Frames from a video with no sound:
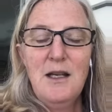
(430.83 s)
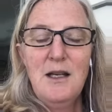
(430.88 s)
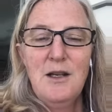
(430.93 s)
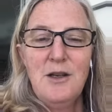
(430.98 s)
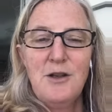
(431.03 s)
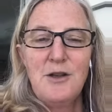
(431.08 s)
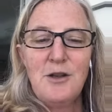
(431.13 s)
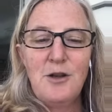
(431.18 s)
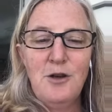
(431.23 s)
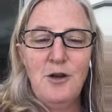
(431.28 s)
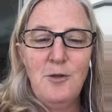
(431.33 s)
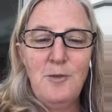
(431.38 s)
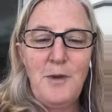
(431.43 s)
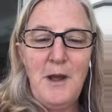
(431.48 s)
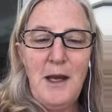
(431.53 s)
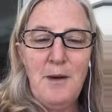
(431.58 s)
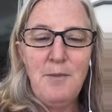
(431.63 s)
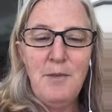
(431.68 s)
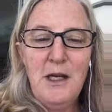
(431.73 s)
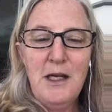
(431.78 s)
So hope
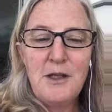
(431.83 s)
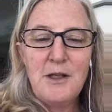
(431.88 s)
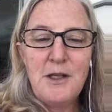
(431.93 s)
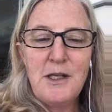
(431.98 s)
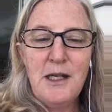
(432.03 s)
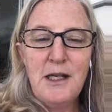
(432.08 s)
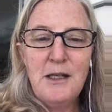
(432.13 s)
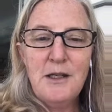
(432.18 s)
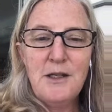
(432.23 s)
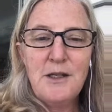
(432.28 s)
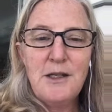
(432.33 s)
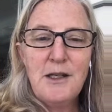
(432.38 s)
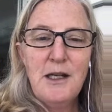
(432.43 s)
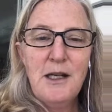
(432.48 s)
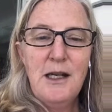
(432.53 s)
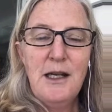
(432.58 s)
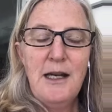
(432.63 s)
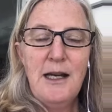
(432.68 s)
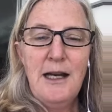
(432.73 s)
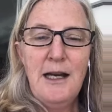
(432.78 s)
that makes sense.
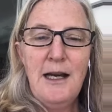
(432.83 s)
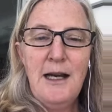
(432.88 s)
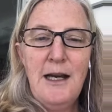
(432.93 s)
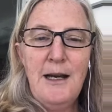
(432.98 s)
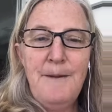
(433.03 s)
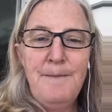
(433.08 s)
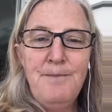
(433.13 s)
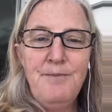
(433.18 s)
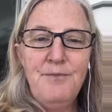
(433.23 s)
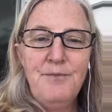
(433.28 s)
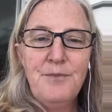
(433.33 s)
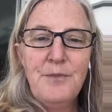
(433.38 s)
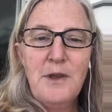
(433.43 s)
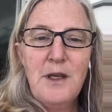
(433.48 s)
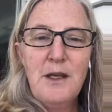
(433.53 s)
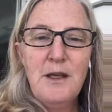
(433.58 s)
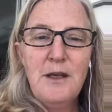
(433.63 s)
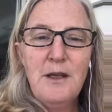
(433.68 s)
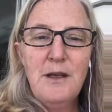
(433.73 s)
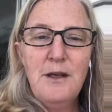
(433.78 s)

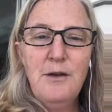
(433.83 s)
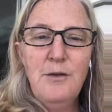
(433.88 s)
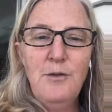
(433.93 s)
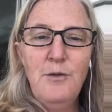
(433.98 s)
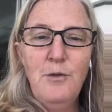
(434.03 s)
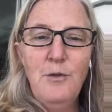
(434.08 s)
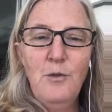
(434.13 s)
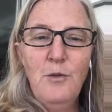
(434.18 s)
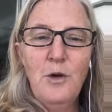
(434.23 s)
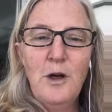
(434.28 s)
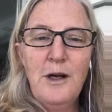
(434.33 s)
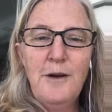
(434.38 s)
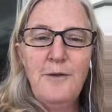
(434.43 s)
One